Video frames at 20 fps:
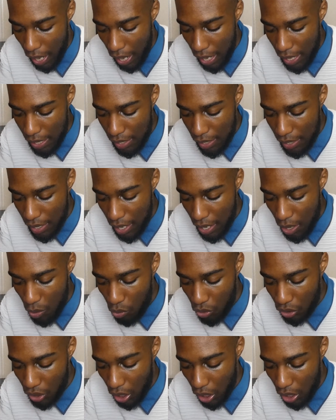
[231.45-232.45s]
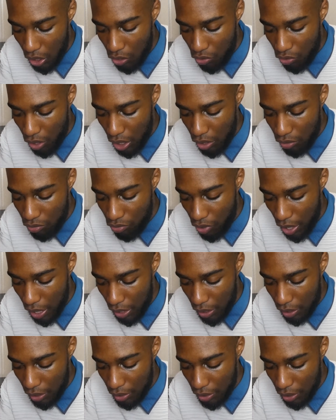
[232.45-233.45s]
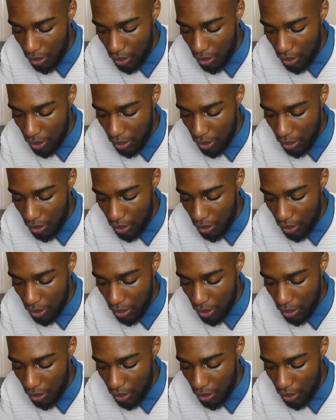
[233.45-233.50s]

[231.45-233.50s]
and there was a great rain.